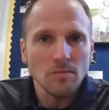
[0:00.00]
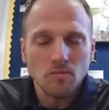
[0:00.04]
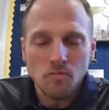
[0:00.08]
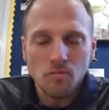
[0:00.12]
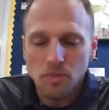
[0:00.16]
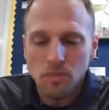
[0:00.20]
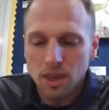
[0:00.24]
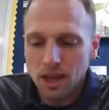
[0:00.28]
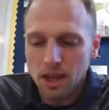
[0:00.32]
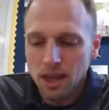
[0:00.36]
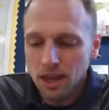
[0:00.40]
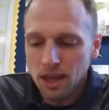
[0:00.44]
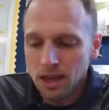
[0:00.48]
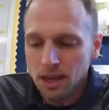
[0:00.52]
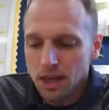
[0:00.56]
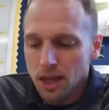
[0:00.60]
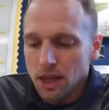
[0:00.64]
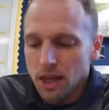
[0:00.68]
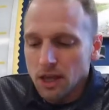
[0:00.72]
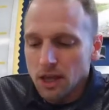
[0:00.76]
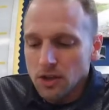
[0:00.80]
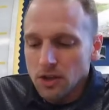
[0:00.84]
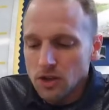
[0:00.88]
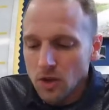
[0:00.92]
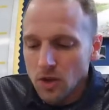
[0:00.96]
Okay,
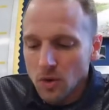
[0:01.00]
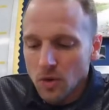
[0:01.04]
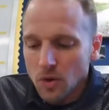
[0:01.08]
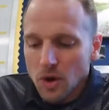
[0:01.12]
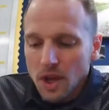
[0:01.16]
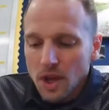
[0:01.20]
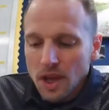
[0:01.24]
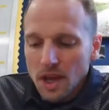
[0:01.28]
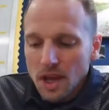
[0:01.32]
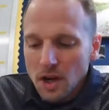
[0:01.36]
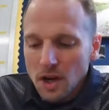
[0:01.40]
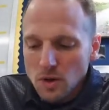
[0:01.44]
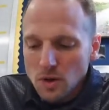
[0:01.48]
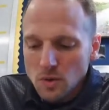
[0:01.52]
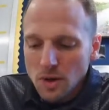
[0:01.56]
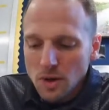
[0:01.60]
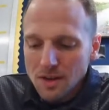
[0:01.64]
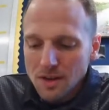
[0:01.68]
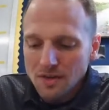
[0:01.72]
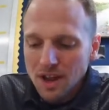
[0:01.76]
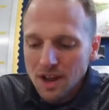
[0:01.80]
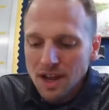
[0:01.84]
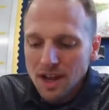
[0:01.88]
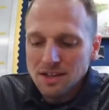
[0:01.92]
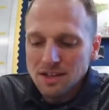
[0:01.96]
so here's what
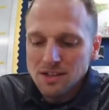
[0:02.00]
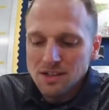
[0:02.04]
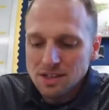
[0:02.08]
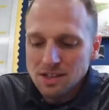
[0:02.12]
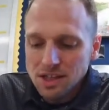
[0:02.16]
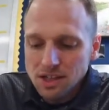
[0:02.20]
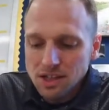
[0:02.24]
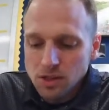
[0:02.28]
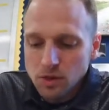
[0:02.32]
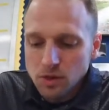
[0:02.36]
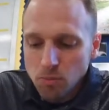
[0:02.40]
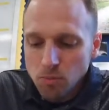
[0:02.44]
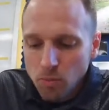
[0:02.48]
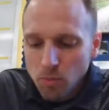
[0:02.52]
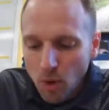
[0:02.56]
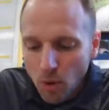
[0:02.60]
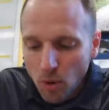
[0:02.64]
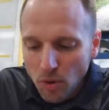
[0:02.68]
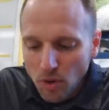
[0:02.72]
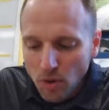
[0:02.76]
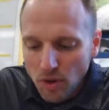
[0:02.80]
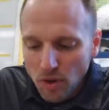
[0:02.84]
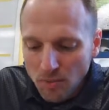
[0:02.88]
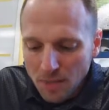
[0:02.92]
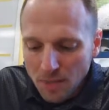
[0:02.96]
I've got. Since
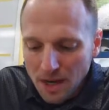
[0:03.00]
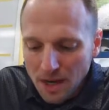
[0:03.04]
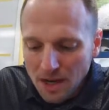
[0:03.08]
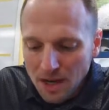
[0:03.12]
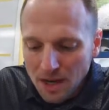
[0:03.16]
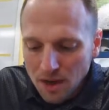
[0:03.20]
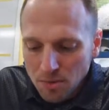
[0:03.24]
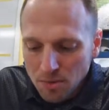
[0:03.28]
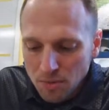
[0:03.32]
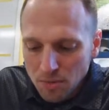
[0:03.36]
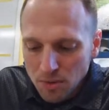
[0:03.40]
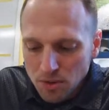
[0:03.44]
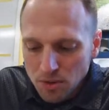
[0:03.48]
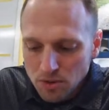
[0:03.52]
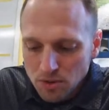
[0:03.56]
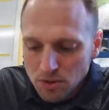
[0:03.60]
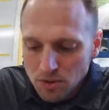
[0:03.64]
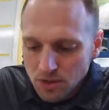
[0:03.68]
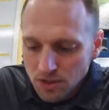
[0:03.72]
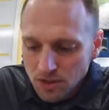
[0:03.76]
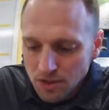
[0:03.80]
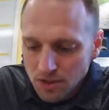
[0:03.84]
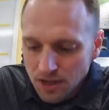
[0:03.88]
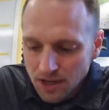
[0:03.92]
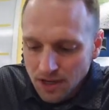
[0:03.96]
both of my
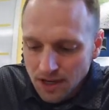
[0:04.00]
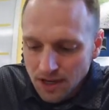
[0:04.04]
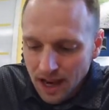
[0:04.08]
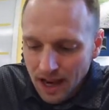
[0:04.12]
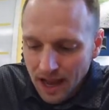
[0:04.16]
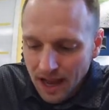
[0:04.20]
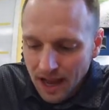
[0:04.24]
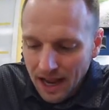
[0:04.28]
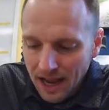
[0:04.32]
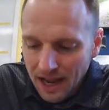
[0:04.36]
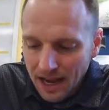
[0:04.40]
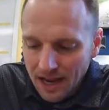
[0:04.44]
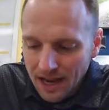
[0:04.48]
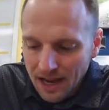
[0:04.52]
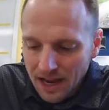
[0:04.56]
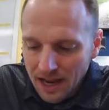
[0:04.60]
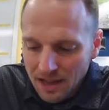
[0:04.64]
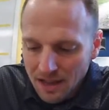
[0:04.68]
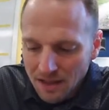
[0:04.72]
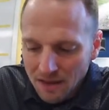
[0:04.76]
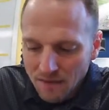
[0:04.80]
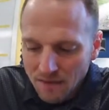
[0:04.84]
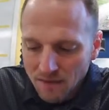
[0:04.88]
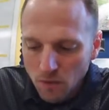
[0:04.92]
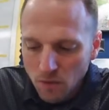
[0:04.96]
numbers, the 9
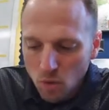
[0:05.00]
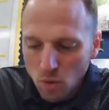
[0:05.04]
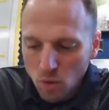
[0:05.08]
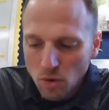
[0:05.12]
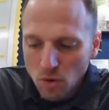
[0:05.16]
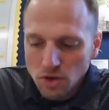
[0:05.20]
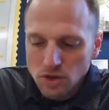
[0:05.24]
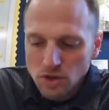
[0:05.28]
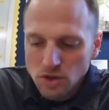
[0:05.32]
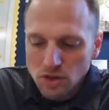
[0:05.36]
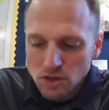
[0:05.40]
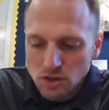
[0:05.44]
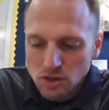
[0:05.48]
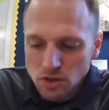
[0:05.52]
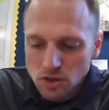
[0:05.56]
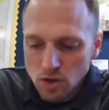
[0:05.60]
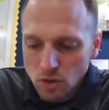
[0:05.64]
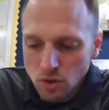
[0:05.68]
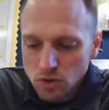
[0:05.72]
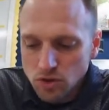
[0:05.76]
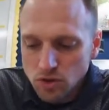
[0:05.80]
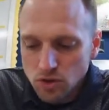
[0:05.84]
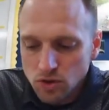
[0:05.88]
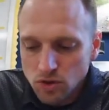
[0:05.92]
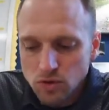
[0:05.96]
and the 4, since
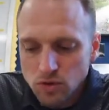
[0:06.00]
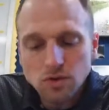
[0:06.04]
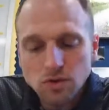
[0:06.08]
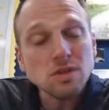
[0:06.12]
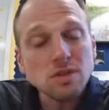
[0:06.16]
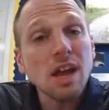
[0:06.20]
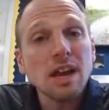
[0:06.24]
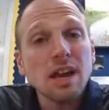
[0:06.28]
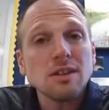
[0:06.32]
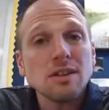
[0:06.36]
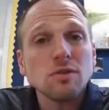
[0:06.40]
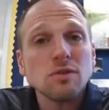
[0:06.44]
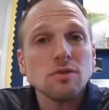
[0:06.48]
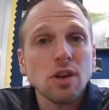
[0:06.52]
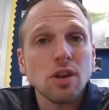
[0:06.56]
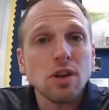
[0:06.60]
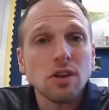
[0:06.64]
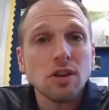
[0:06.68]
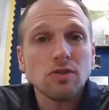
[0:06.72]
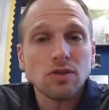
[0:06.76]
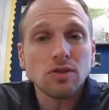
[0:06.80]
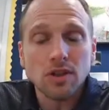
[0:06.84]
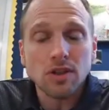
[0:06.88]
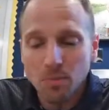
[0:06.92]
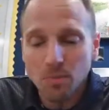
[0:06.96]
those two sides are
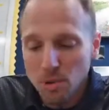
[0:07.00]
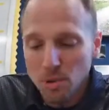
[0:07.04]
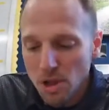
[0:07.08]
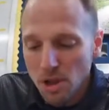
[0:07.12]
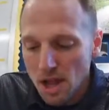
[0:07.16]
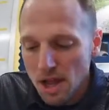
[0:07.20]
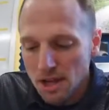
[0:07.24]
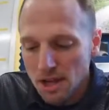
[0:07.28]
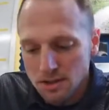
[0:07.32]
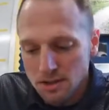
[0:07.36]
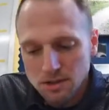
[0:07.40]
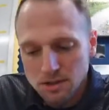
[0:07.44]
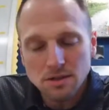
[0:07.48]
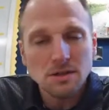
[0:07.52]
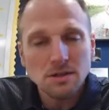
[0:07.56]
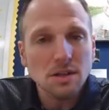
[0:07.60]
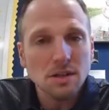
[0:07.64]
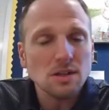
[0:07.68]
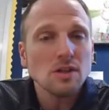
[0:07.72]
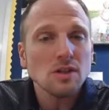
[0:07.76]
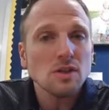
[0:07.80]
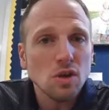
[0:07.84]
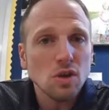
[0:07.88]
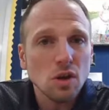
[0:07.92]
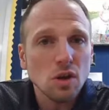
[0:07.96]
touching the plus,
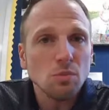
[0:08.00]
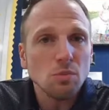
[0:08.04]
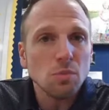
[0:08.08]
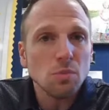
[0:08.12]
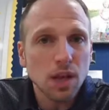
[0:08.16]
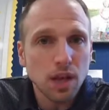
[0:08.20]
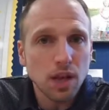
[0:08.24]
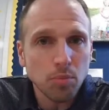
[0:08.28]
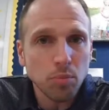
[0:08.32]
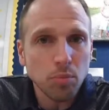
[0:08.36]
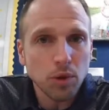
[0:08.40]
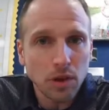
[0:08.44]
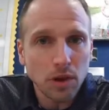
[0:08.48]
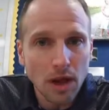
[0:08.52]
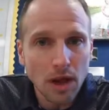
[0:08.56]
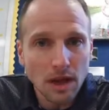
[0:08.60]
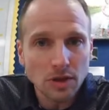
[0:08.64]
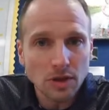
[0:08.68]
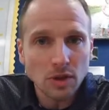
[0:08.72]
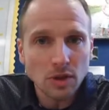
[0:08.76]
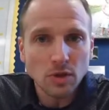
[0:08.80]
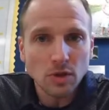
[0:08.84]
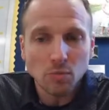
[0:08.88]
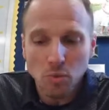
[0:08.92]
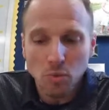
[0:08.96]
this is going to be a
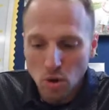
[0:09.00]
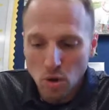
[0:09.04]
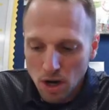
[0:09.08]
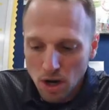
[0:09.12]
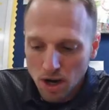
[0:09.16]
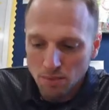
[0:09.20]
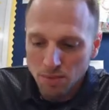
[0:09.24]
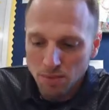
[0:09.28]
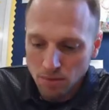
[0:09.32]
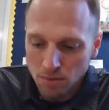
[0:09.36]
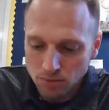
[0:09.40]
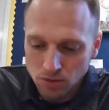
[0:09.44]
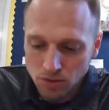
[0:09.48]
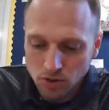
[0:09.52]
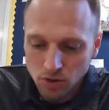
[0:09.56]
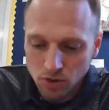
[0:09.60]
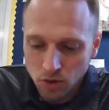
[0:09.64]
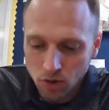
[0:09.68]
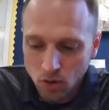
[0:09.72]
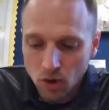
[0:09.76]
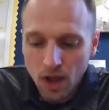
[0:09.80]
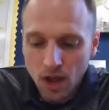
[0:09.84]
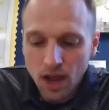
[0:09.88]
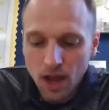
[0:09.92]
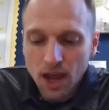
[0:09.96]
plus problem.
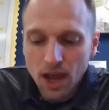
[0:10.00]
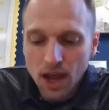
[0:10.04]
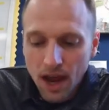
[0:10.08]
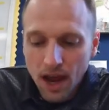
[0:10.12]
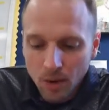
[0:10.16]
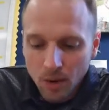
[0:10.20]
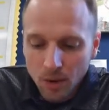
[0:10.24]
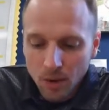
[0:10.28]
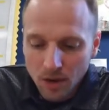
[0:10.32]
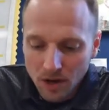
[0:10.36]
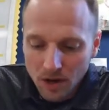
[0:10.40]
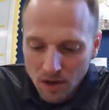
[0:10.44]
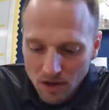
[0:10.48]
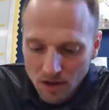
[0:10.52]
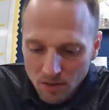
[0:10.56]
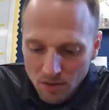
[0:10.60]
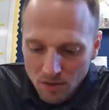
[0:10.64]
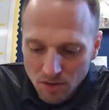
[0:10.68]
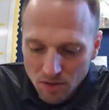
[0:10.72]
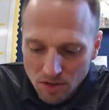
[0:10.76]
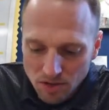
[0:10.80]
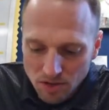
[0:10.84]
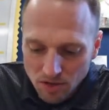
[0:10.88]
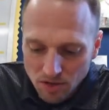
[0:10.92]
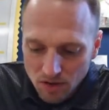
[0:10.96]
So how are we going to
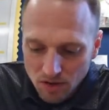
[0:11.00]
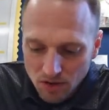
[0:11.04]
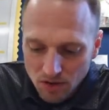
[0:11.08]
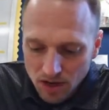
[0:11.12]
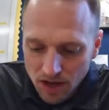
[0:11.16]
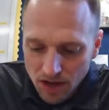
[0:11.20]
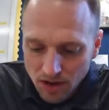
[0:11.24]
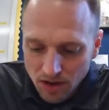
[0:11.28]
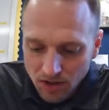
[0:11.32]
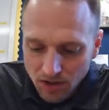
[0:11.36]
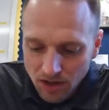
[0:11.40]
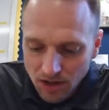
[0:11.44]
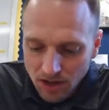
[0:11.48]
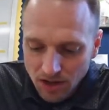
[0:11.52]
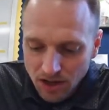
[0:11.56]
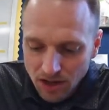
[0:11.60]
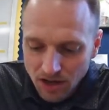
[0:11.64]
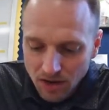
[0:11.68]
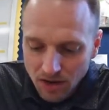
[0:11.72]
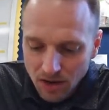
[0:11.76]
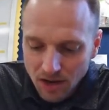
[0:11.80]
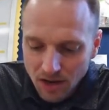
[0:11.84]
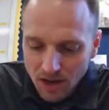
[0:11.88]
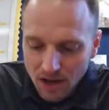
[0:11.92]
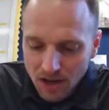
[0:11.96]
enter this on our
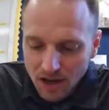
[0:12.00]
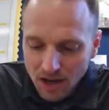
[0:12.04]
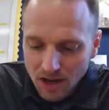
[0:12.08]
calculator?